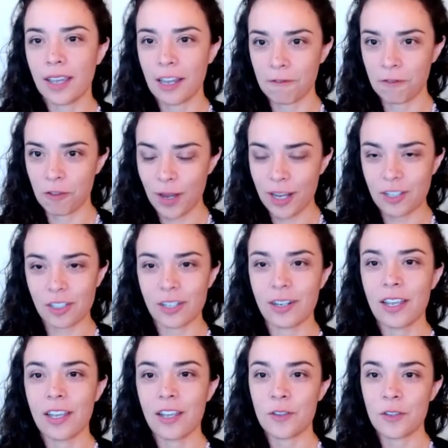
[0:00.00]
information.
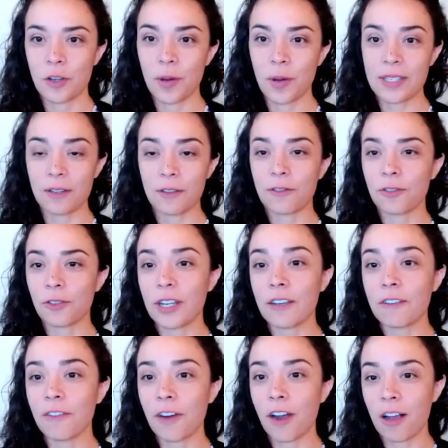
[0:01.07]
So is it free
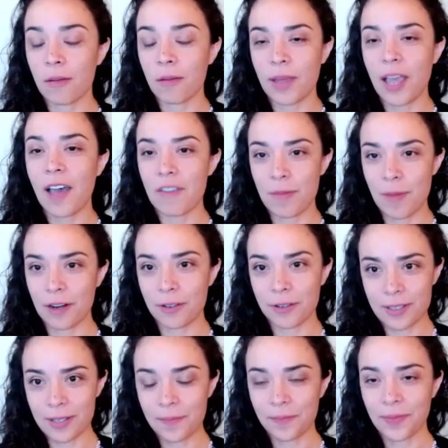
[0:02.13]
from heavy
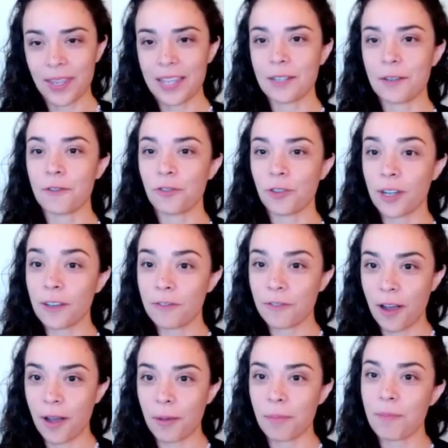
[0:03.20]
metals? Is it free
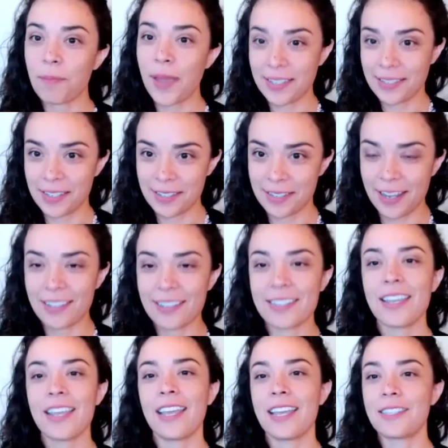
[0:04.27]
from pesticides?
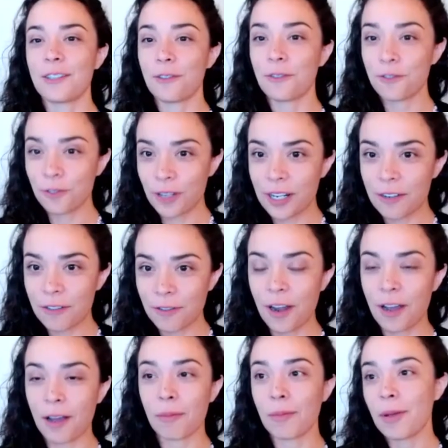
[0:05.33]
Is it free
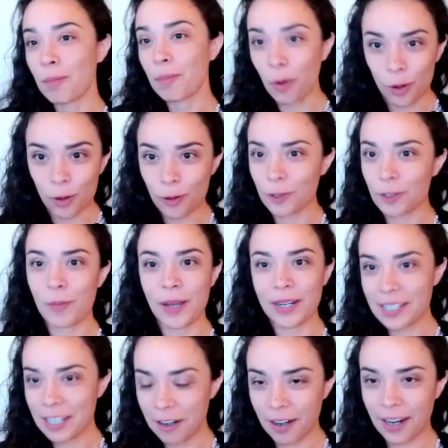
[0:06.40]
from mold,
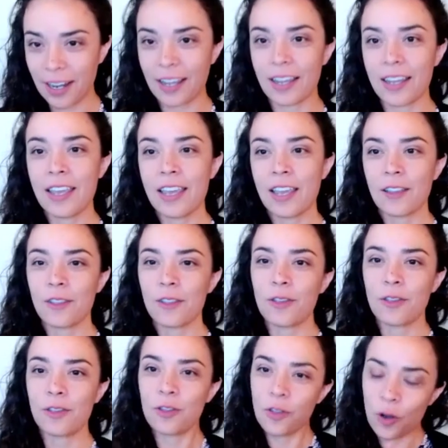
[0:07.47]
bacteria?
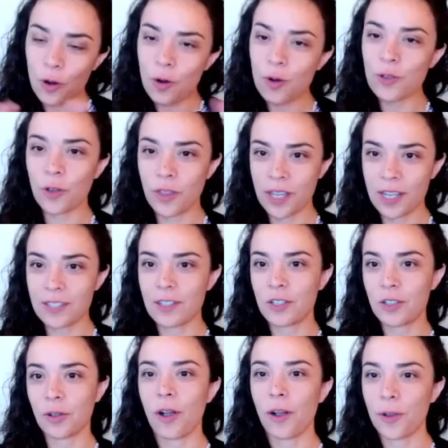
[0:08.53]
Those are things that
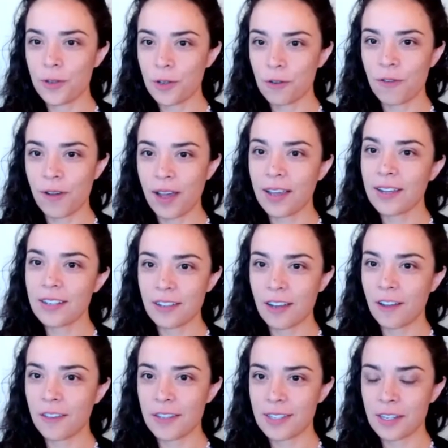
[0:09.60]
you'll also find
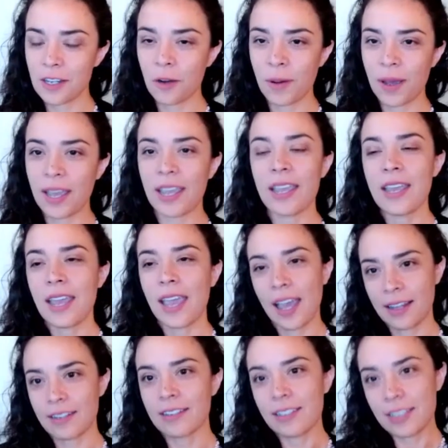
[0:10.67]
on the COA.
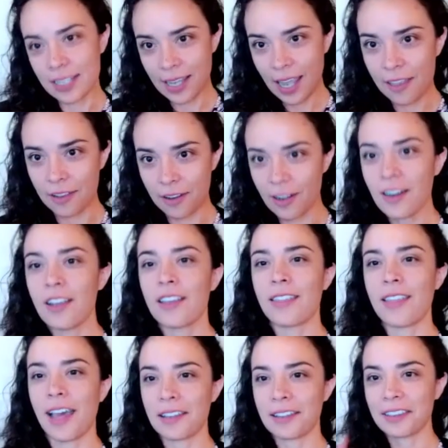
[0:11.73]
And together,
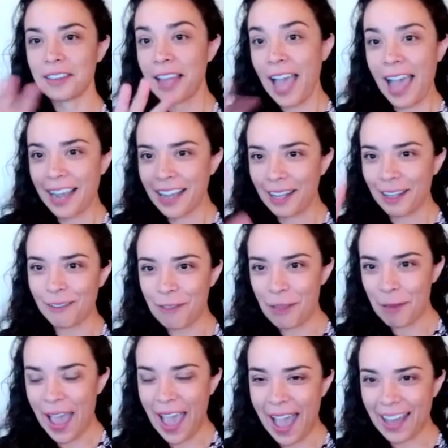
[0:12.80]
that lack of the
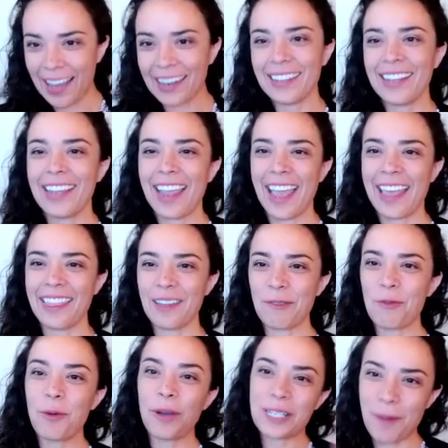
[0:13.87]
bad, and
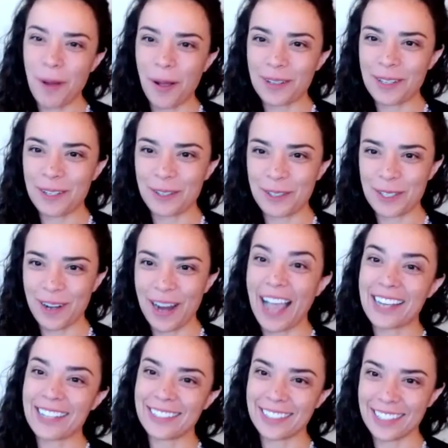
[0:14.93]
then which molecules you're
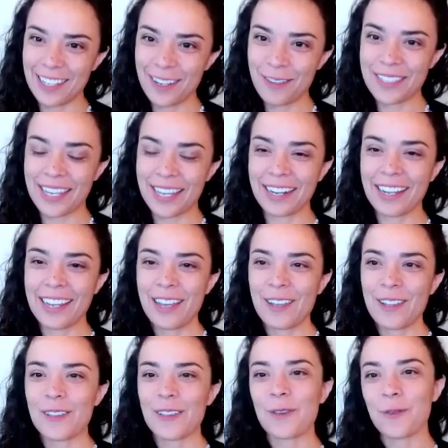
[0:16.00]
actually using,
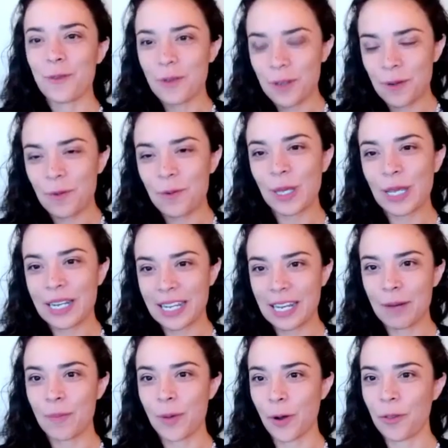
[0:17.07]
you really
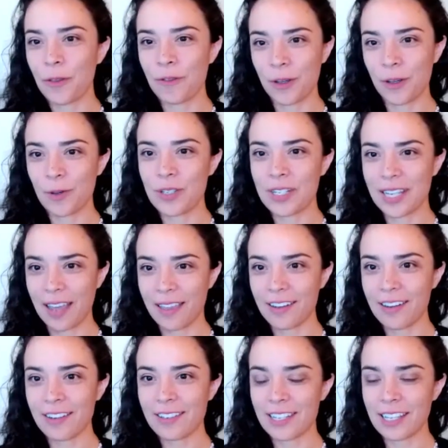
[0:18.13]
need both of those
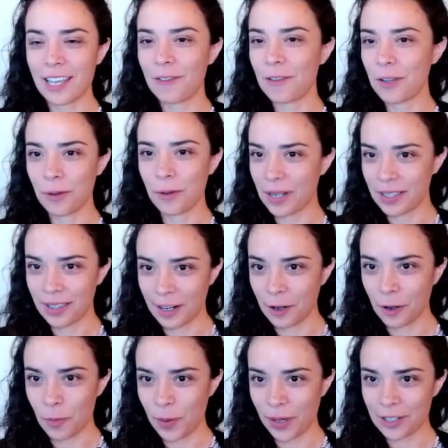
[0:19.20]
together to give you a
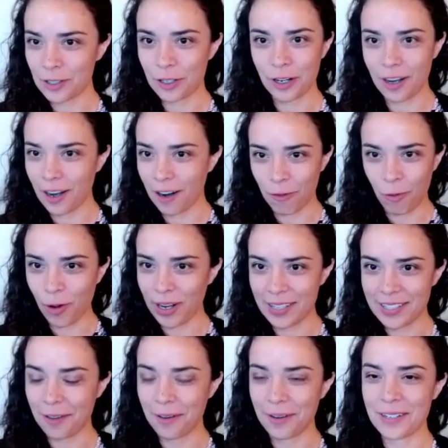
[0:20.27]
clinical picture of what
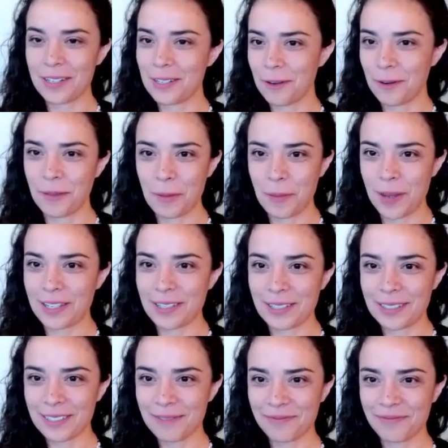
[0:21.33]
it's going to do in the patient.